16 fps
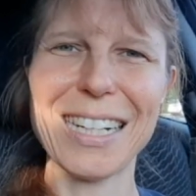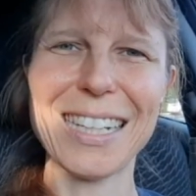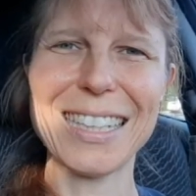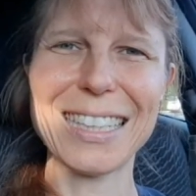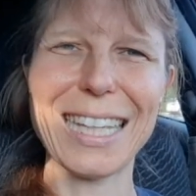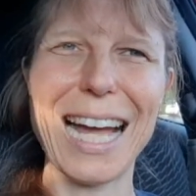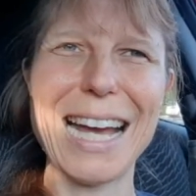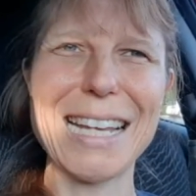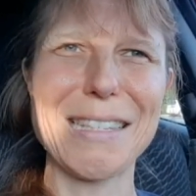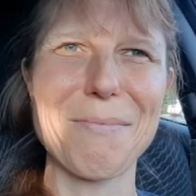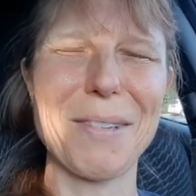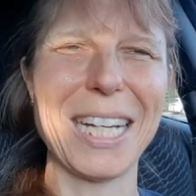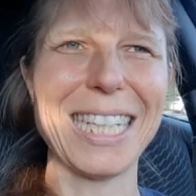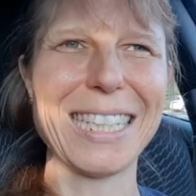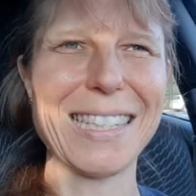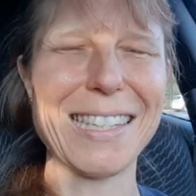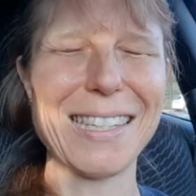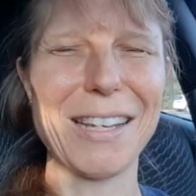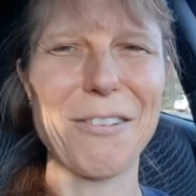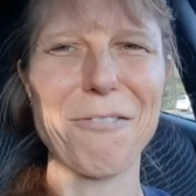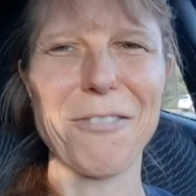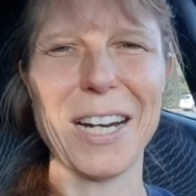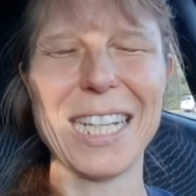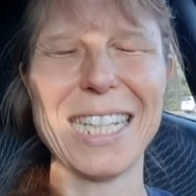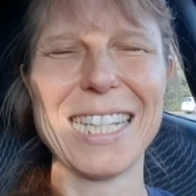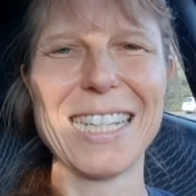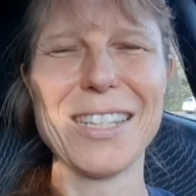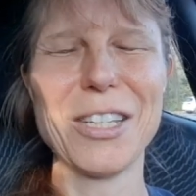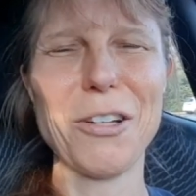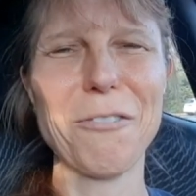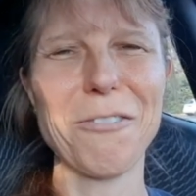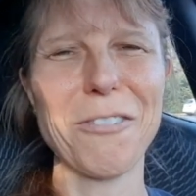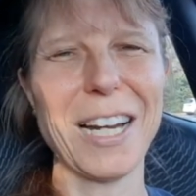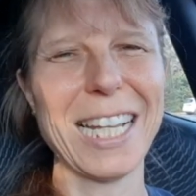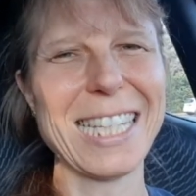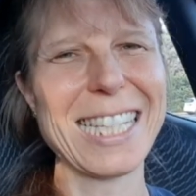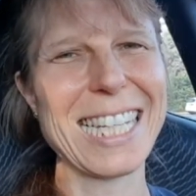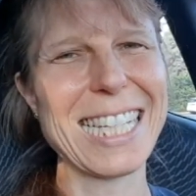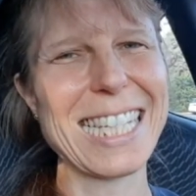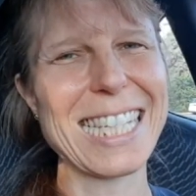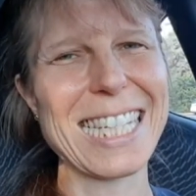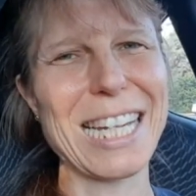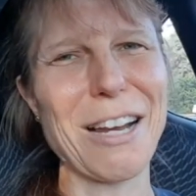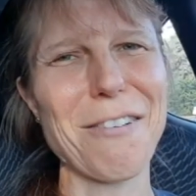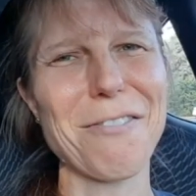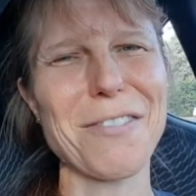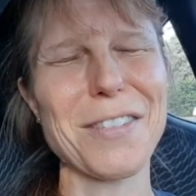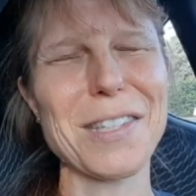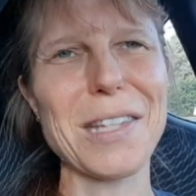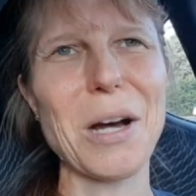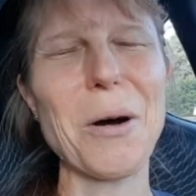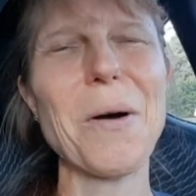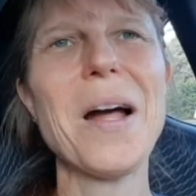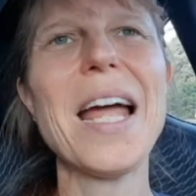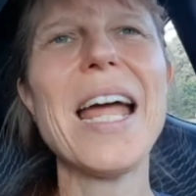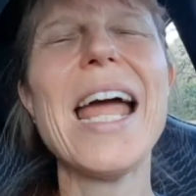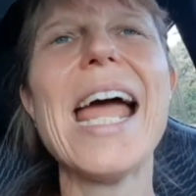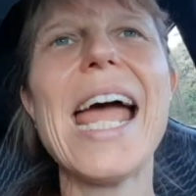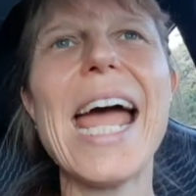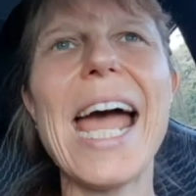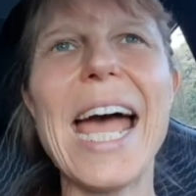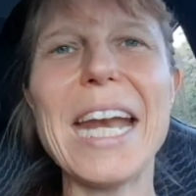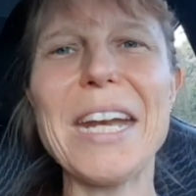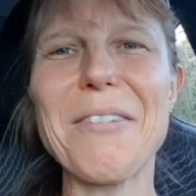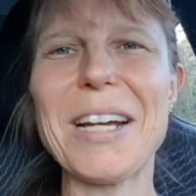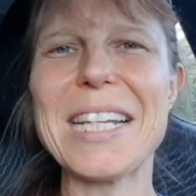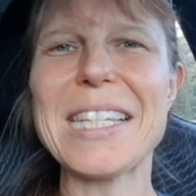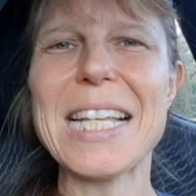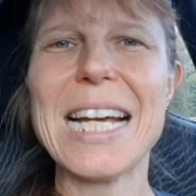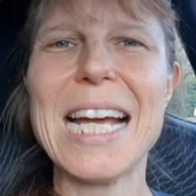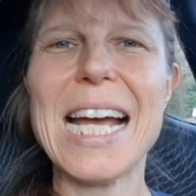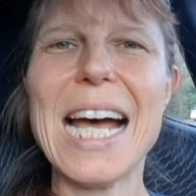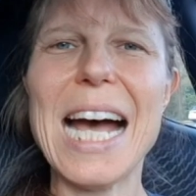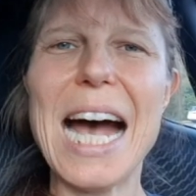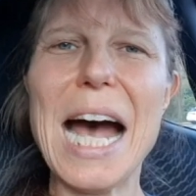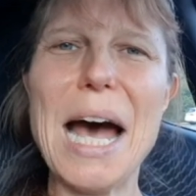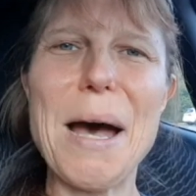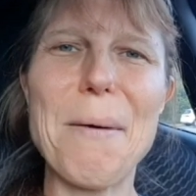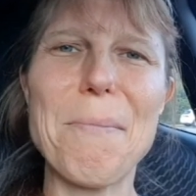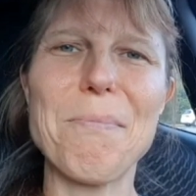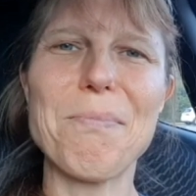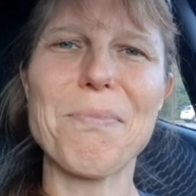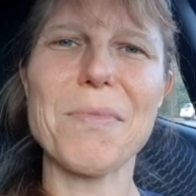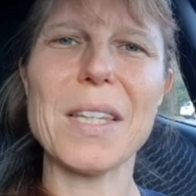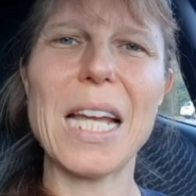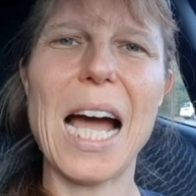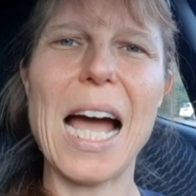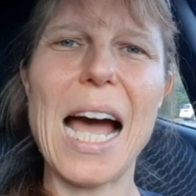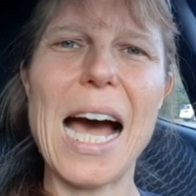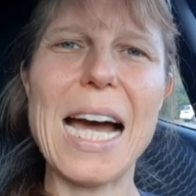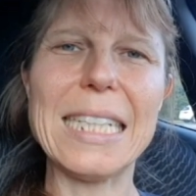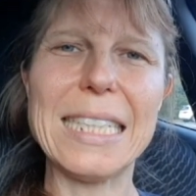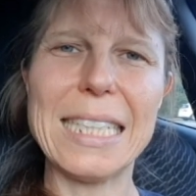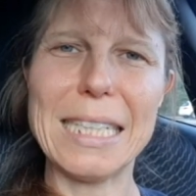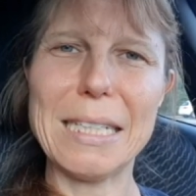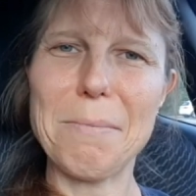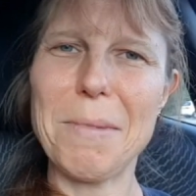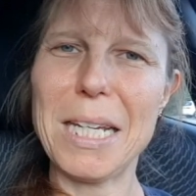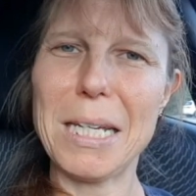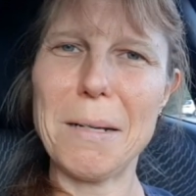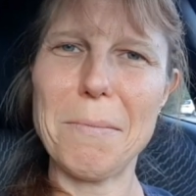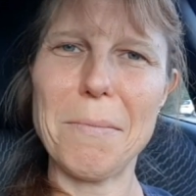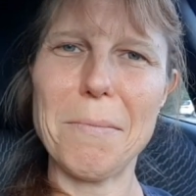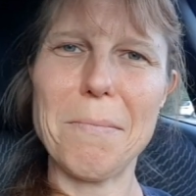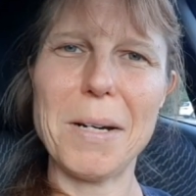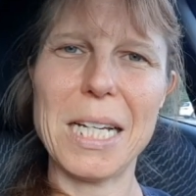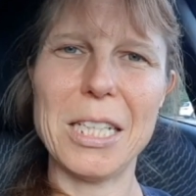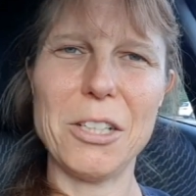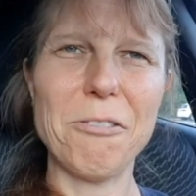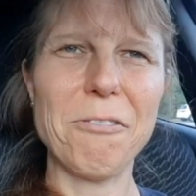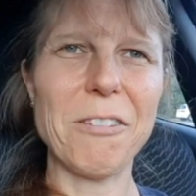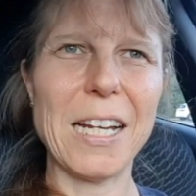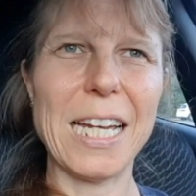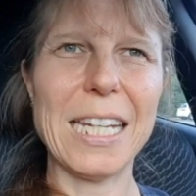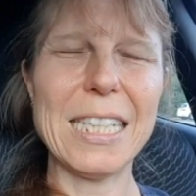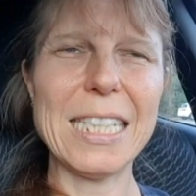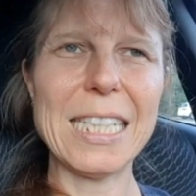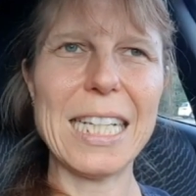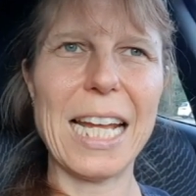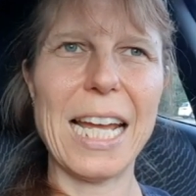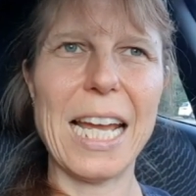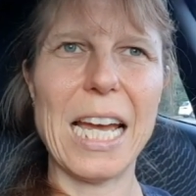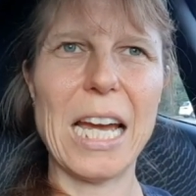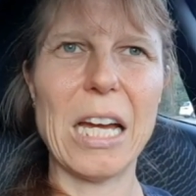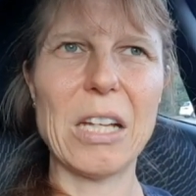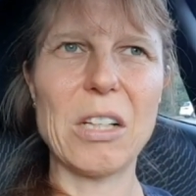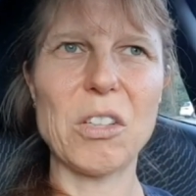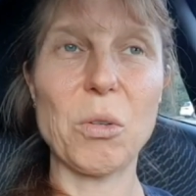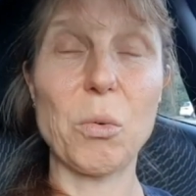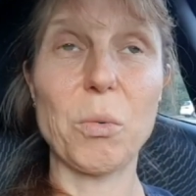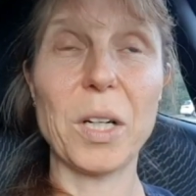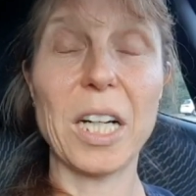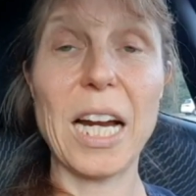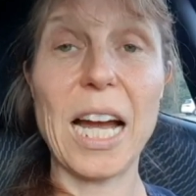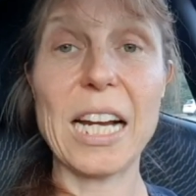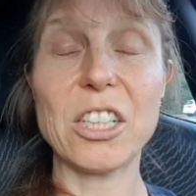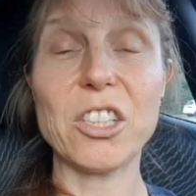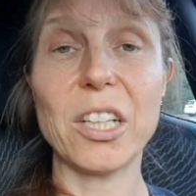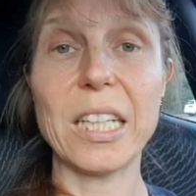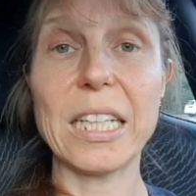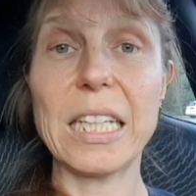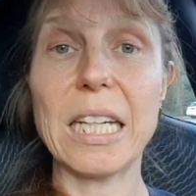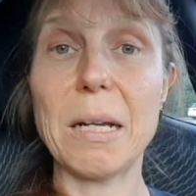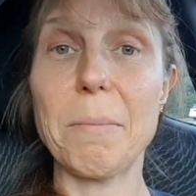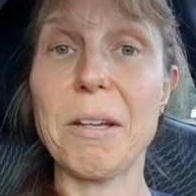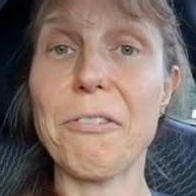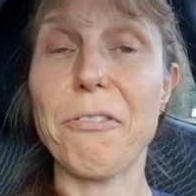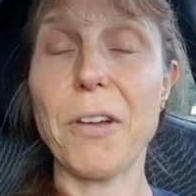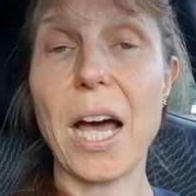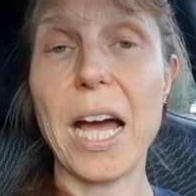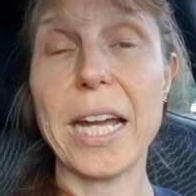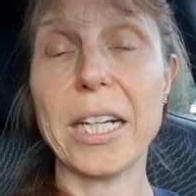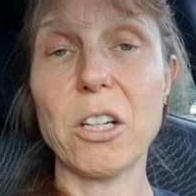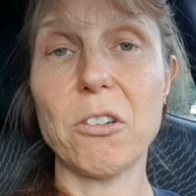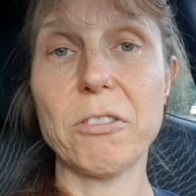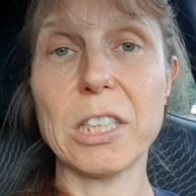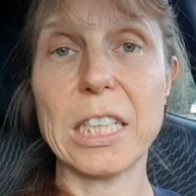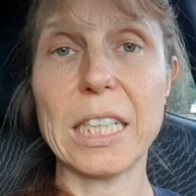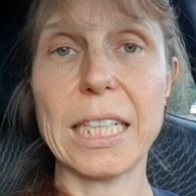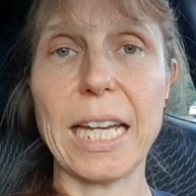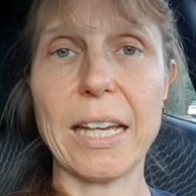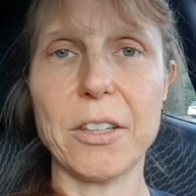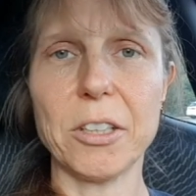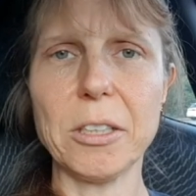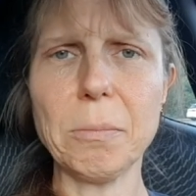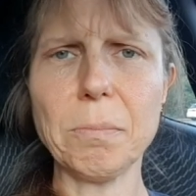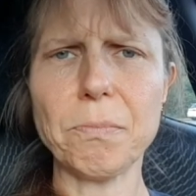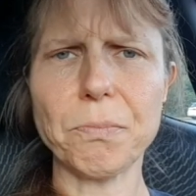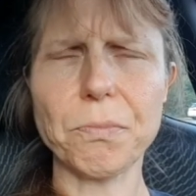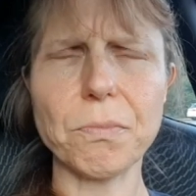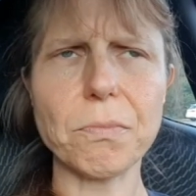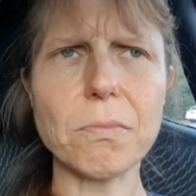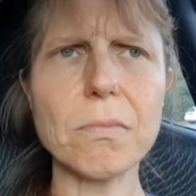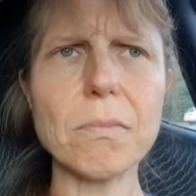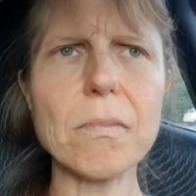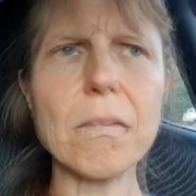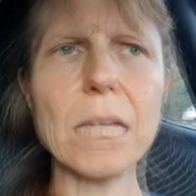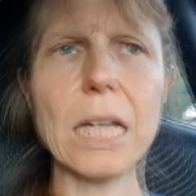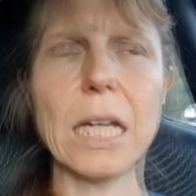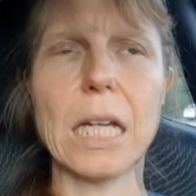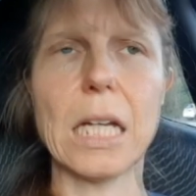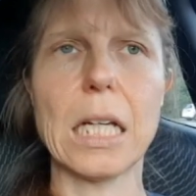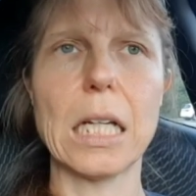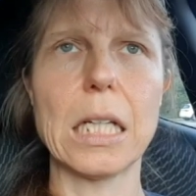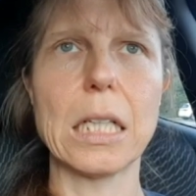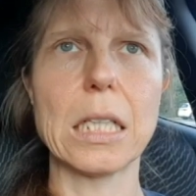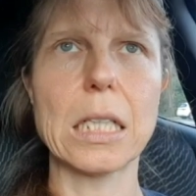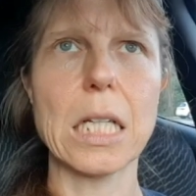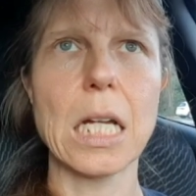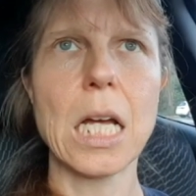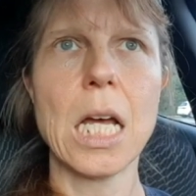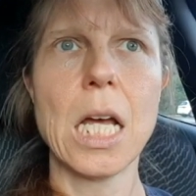classmates and new friends and stuff. So, anyways, I did meet my new friend, and we're actually going to be flying over together. And